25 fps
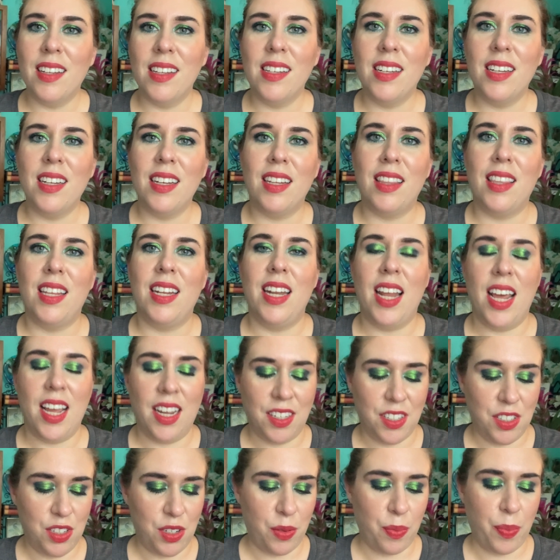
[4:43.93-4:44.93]
The
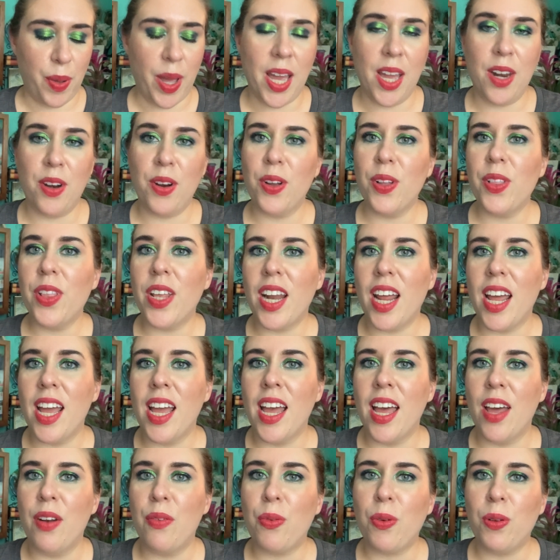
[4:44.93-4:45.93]
next panner that I
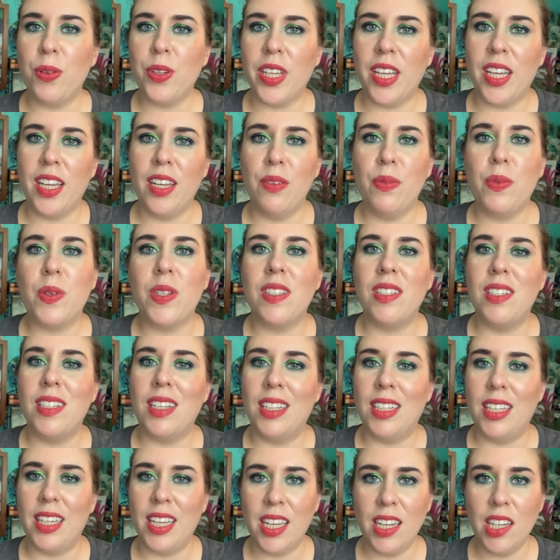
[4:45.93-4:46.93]
had rolled in was
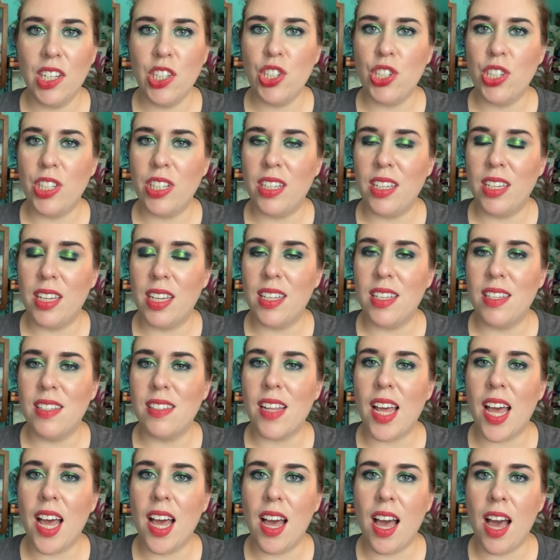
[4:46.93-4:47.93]
Delin. She is
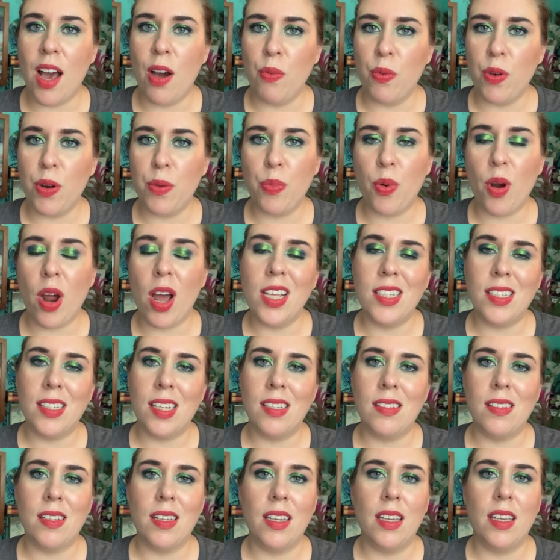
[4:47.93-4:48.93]
Outward
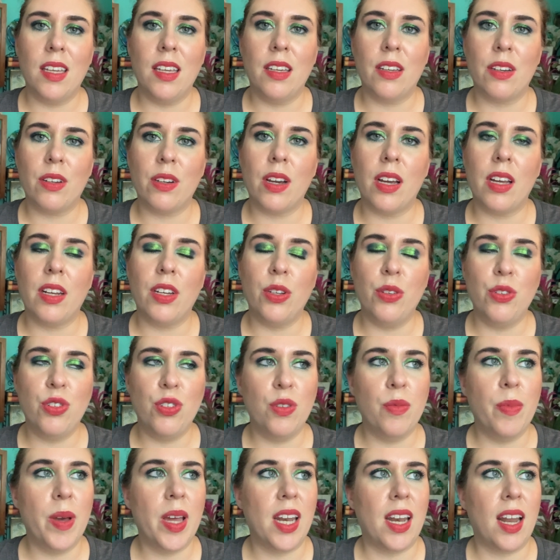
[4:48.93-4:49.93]
Processing here on
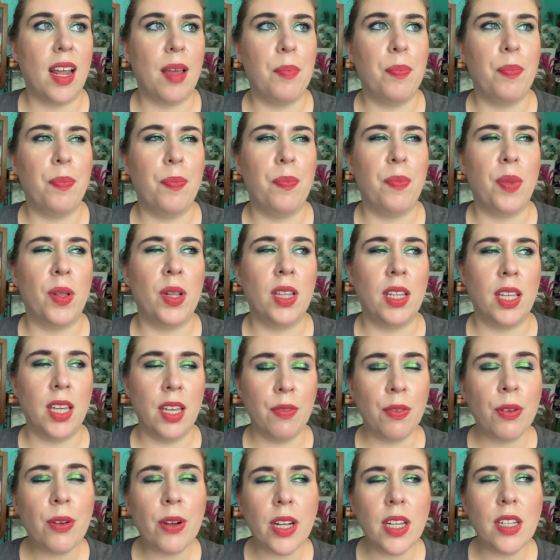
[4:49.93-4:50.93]
YouTube, and I
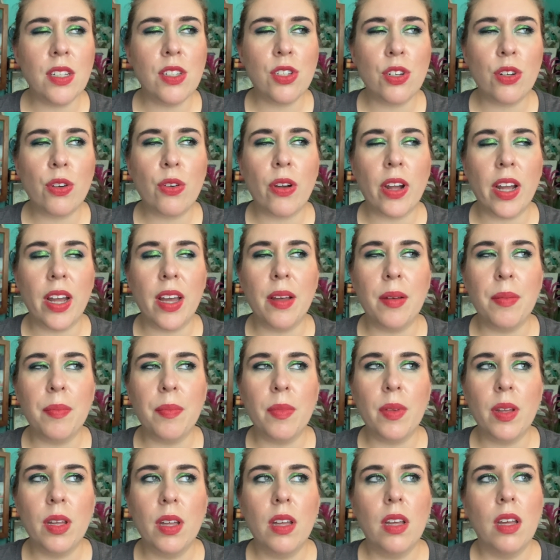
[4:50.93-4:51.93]
believe her
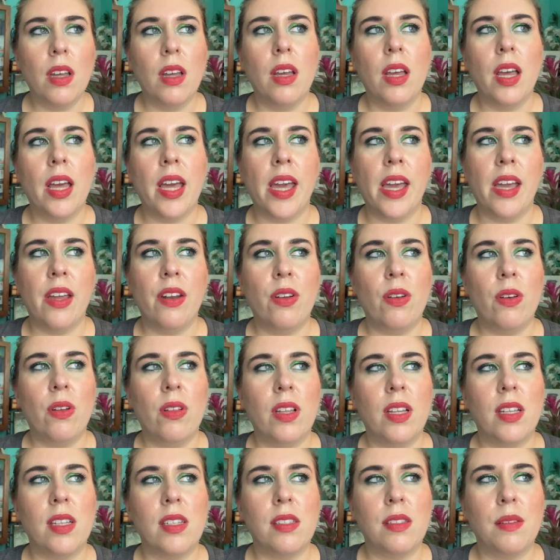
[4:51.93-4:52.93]
Instagram handle
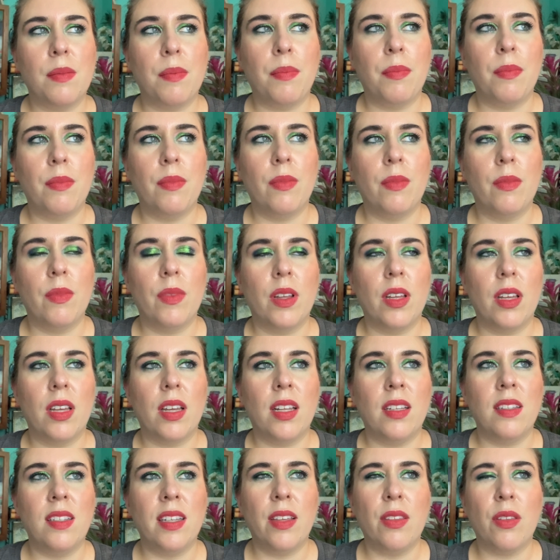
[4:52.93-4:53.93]
is,
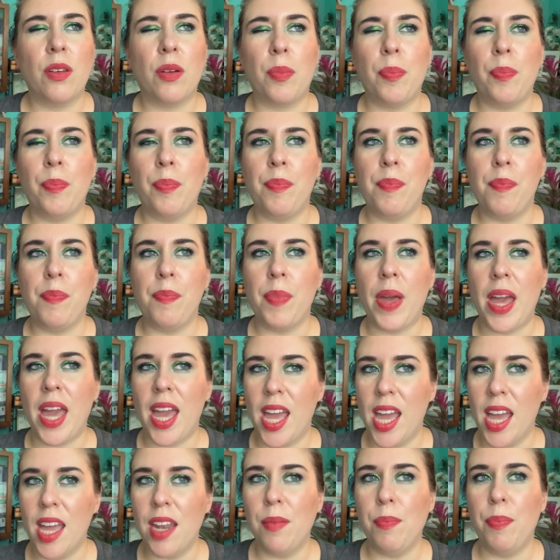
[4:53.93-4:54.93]
it's either
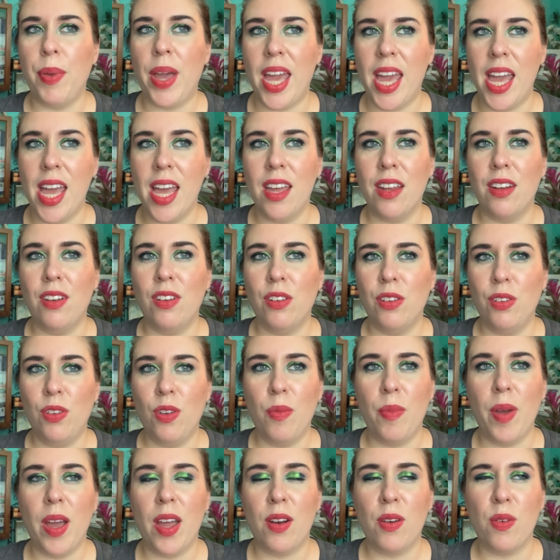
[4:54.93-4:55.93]
pan no
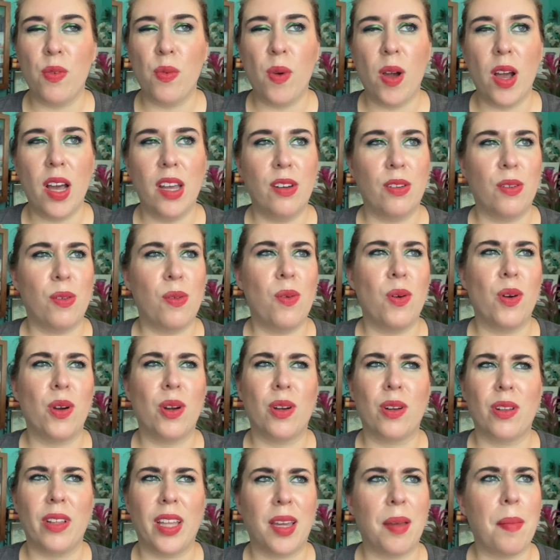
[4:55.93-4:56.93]
matter what,
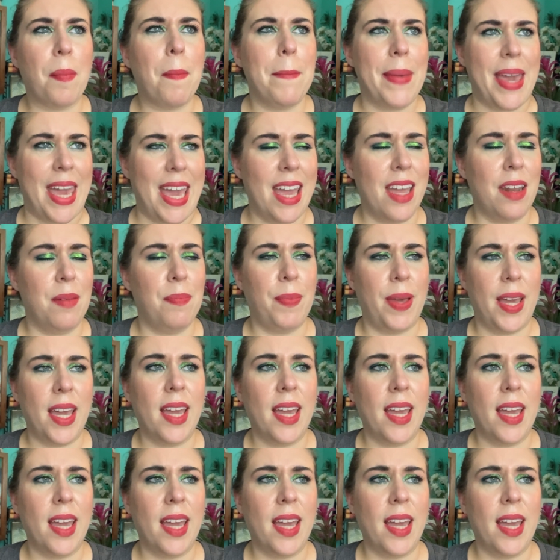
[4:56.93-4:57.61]
or like pan